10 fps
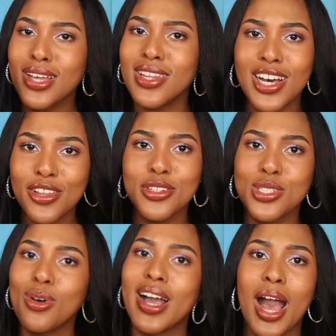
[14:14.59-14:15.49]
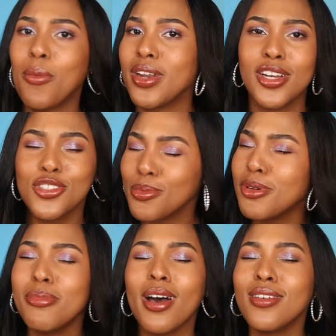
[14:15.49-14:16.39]
The other two I got one hundred
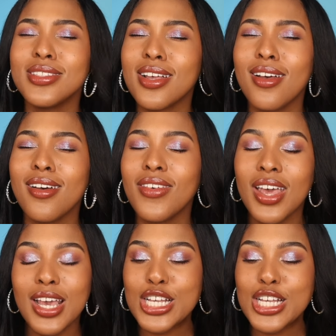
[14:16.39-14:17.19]
mil bottles of.